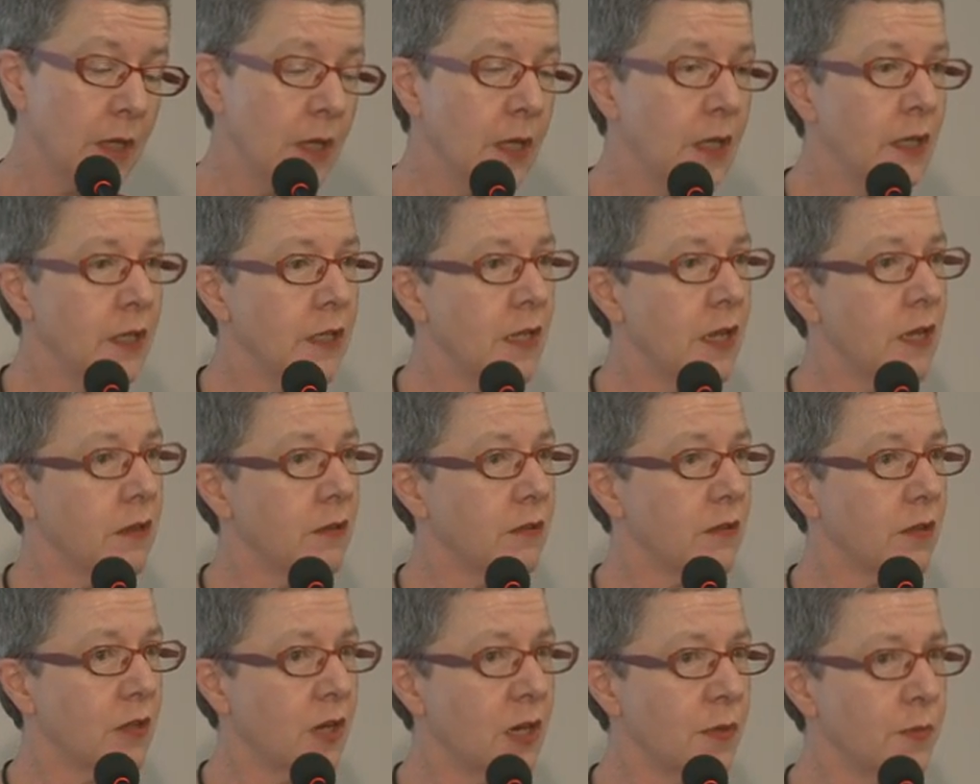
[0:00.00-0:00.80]
Now,
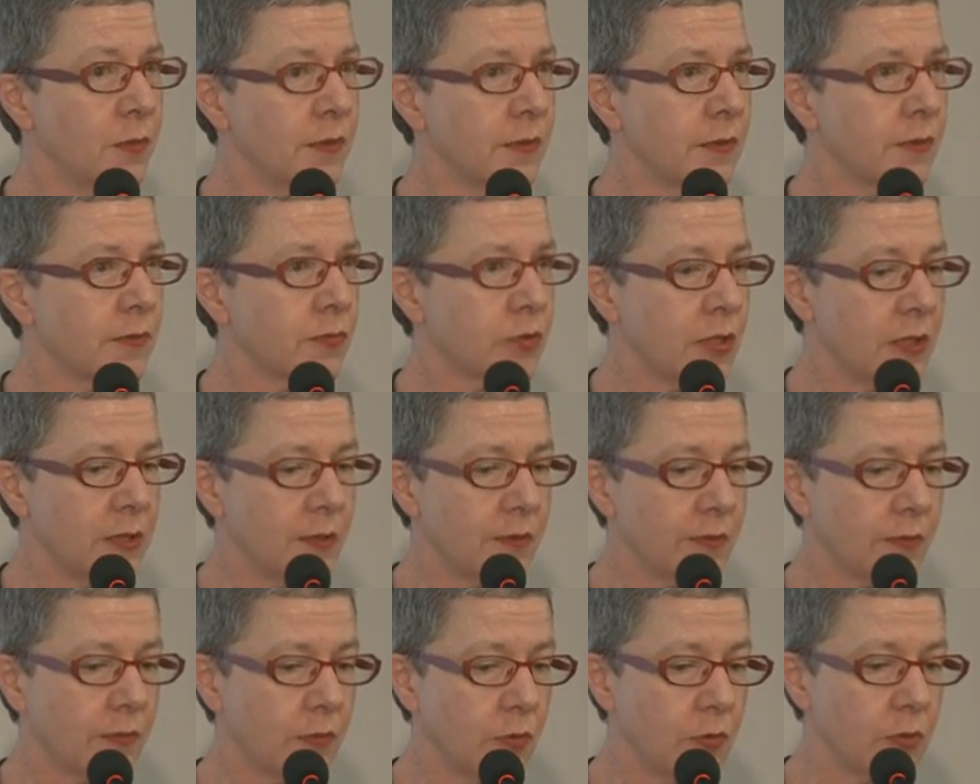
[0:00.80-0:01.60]
Libraries Australia
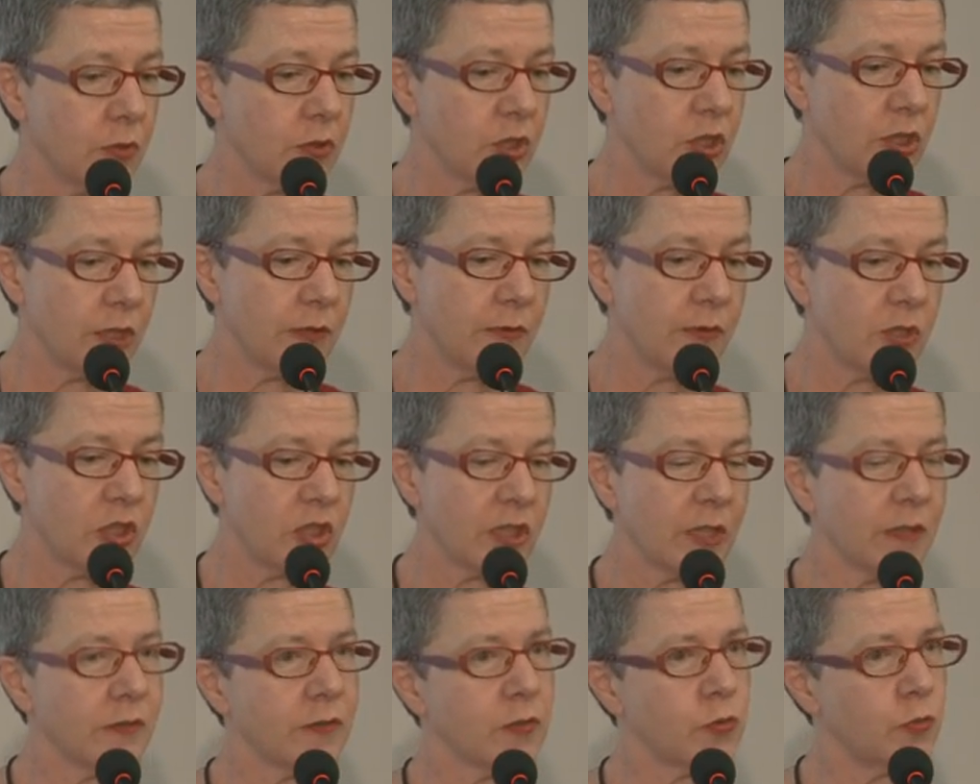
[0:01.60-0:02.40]
Search is
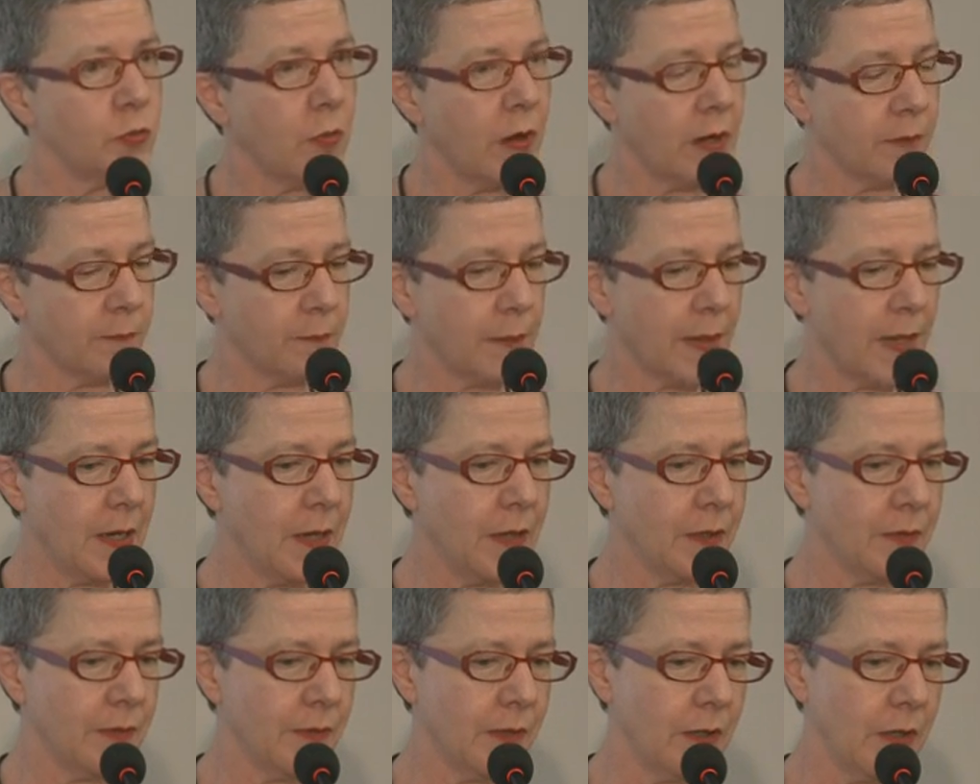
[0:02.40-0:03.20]
just one part
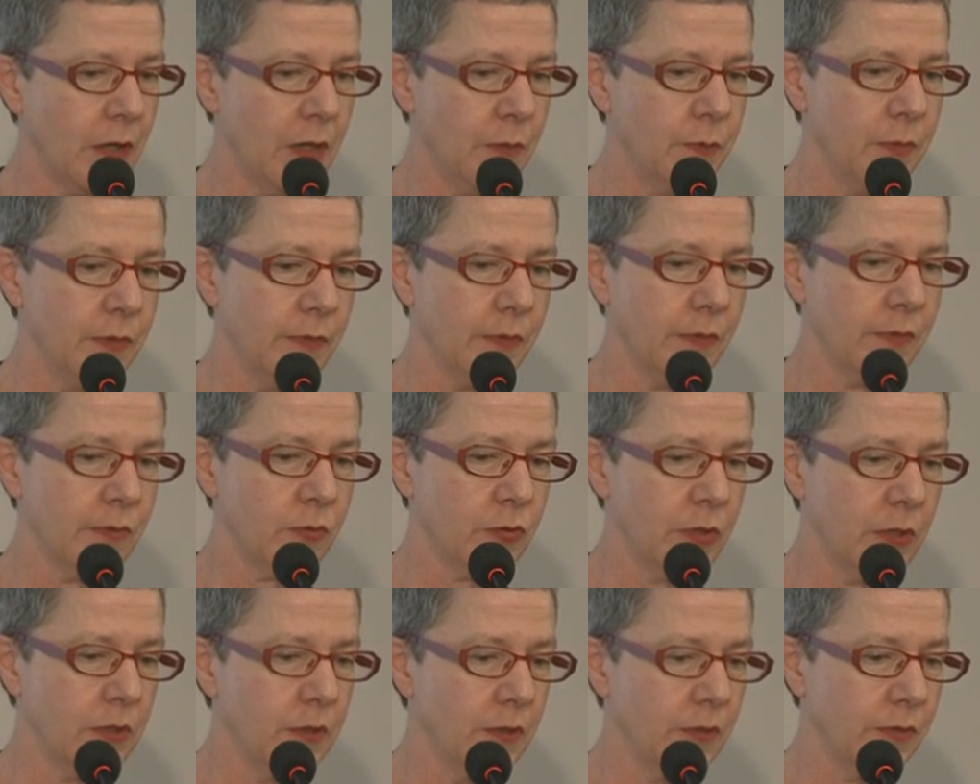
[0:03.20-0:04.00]
of the Libraries
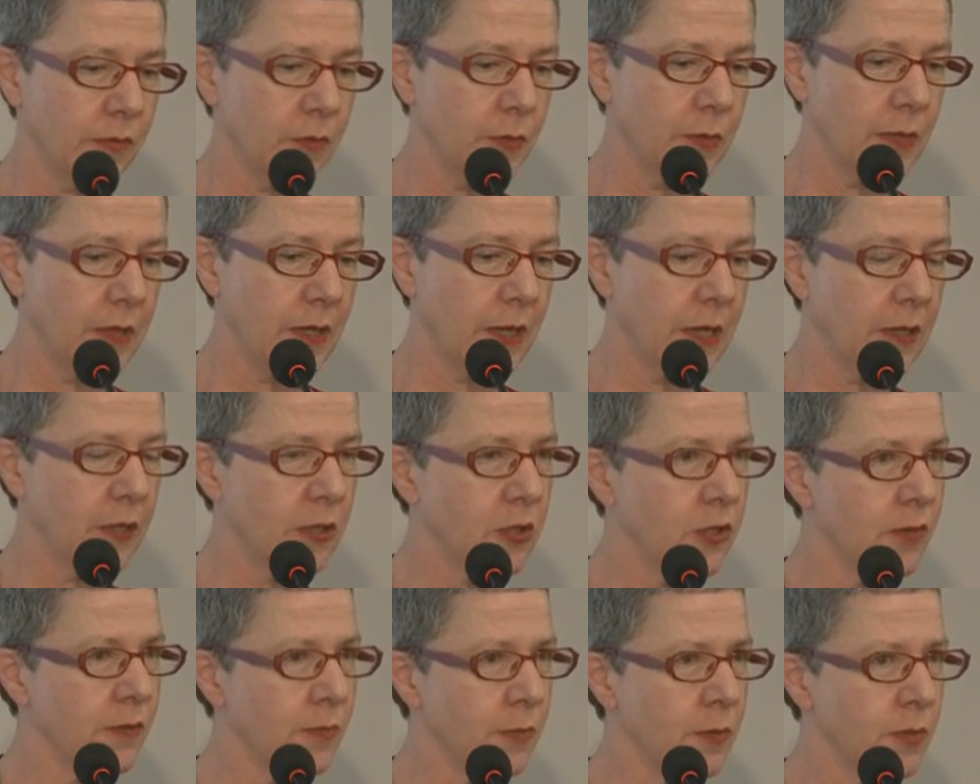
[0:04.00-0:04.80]
Australia suite, and I
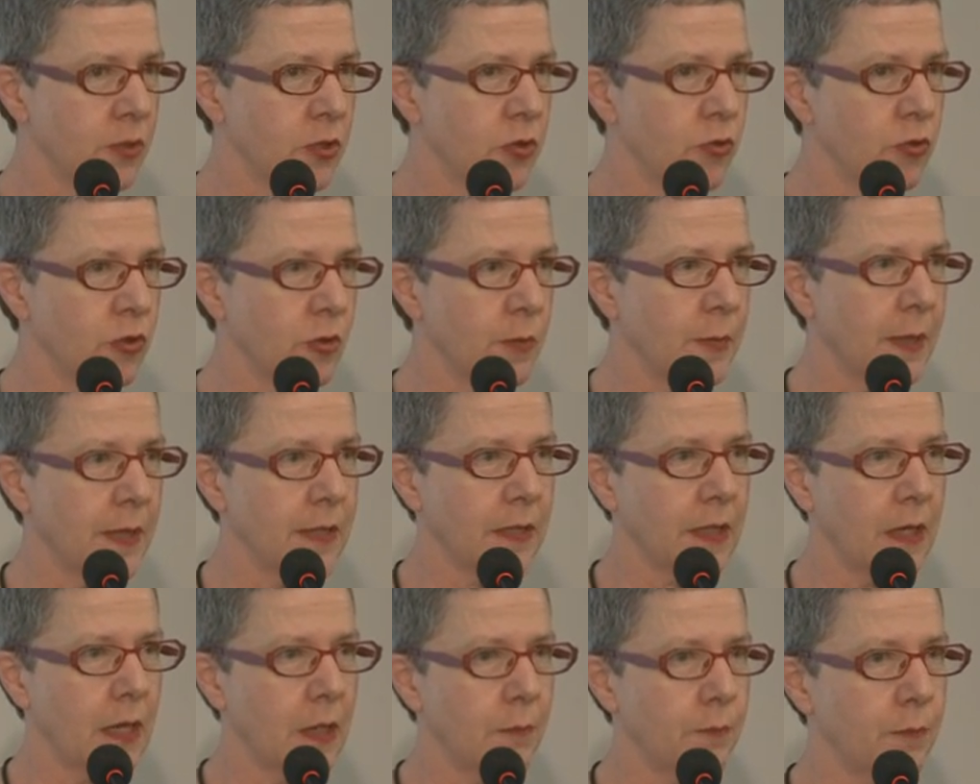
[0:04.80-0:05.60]
just want to talk about a
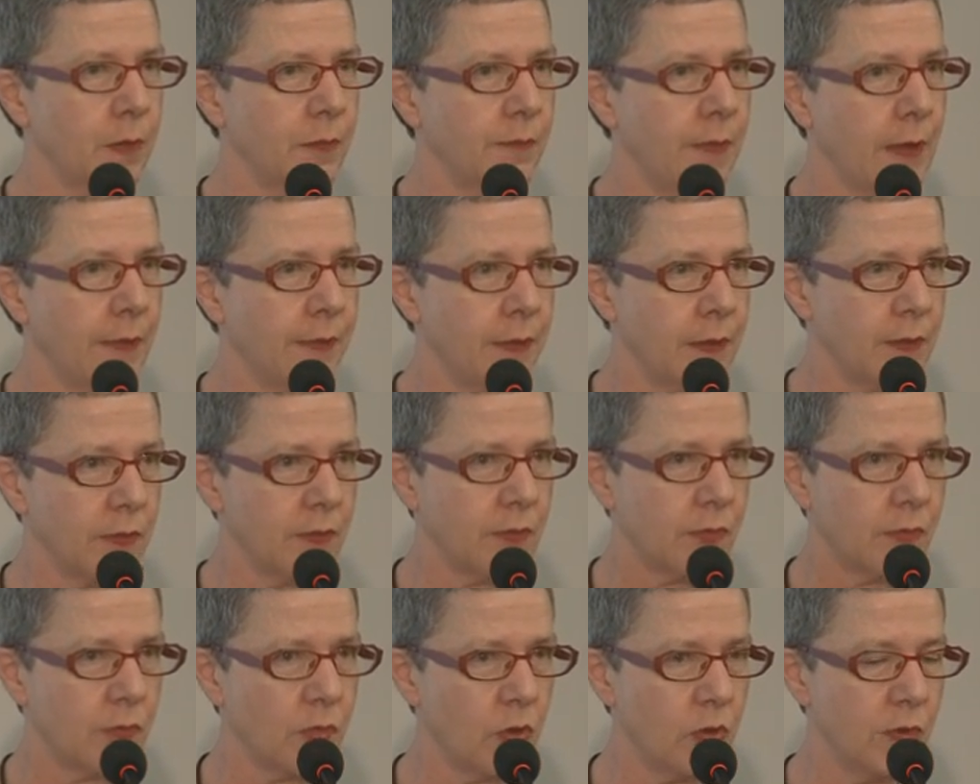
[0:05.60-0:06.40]
couple of other
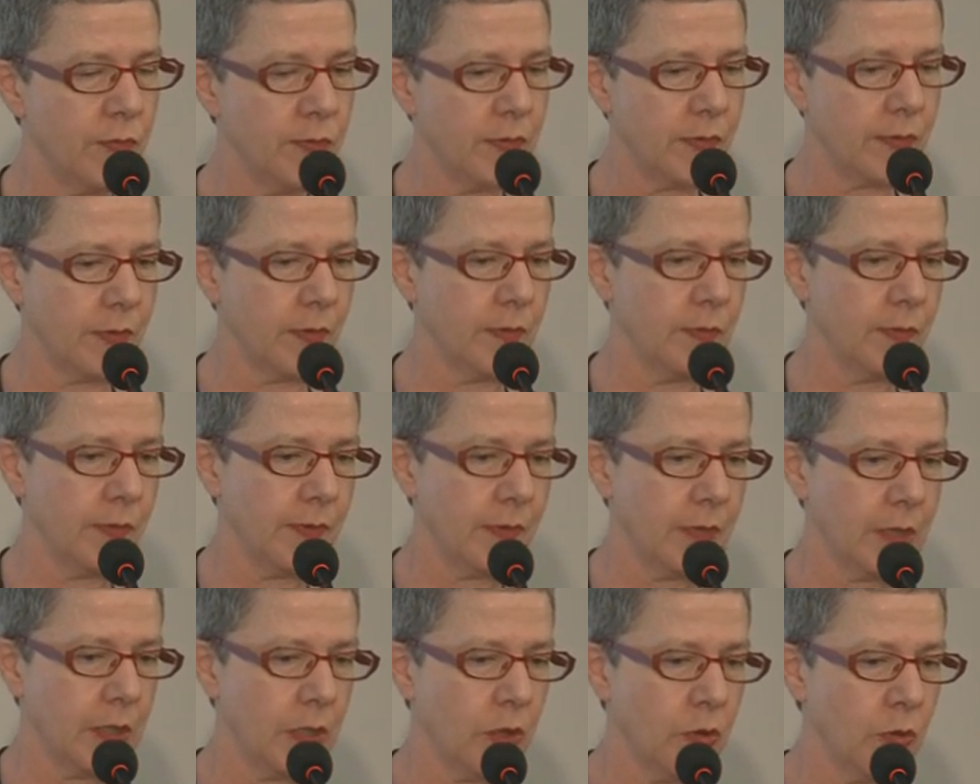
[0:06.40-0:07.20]
services
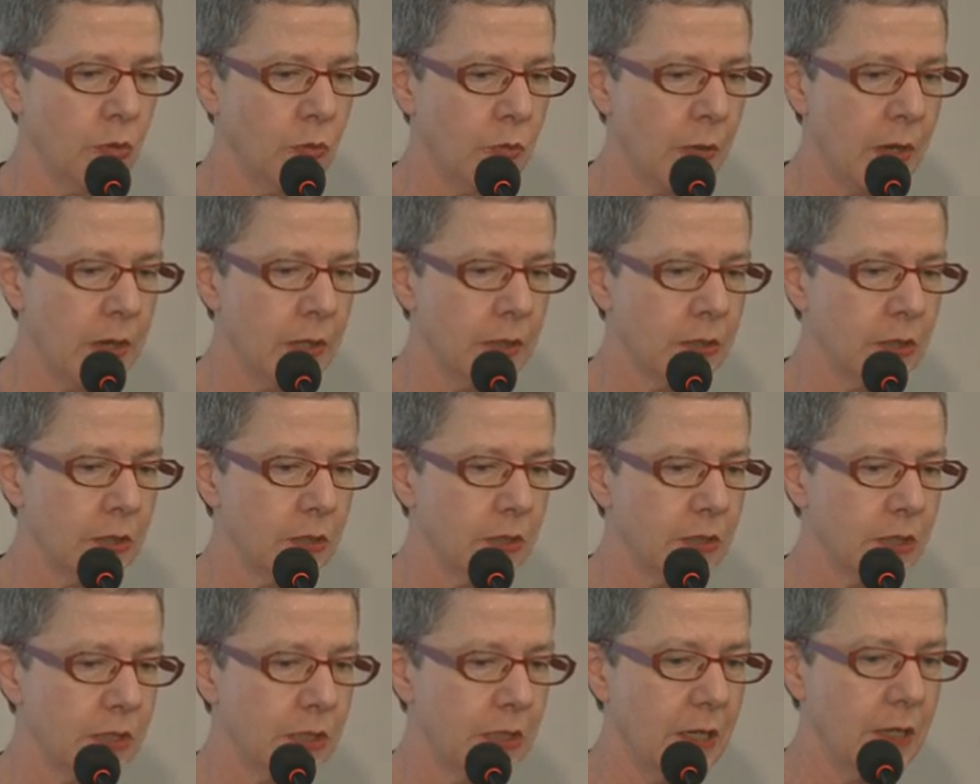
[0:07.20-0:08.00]
that go around
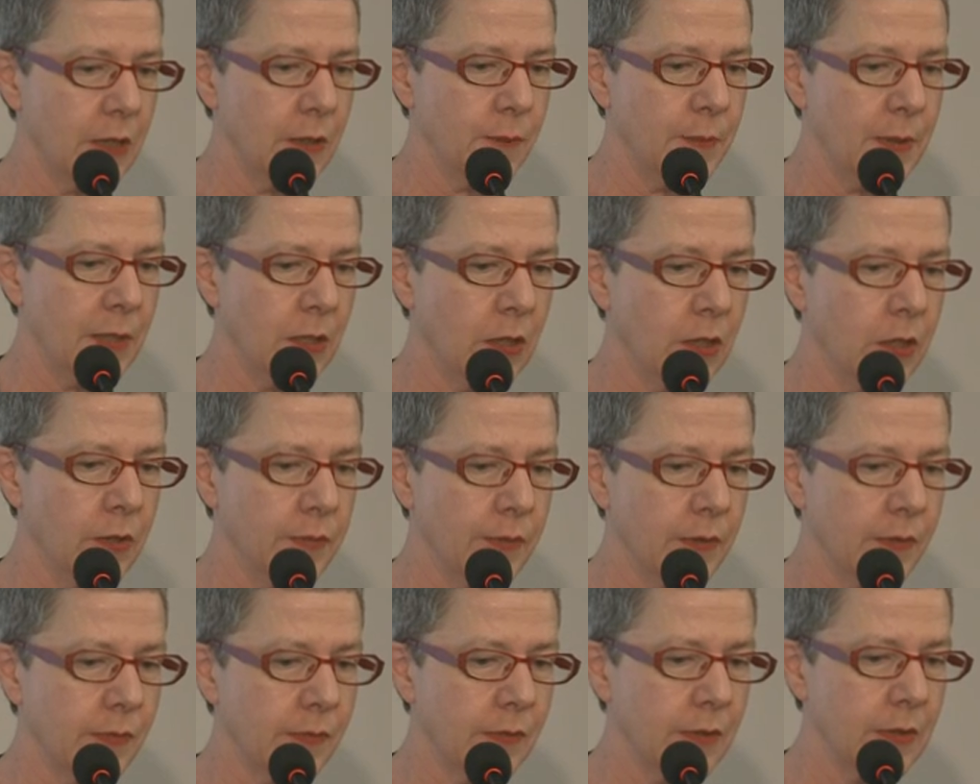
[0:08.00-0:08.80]
it behind the
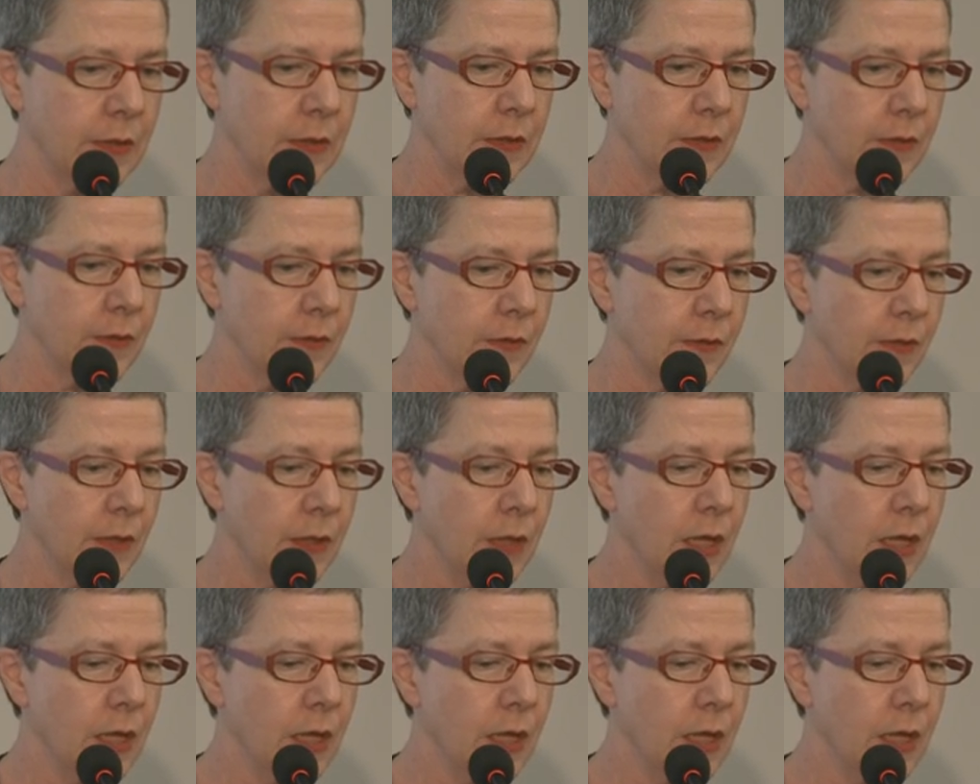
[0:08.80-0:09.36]
scenes,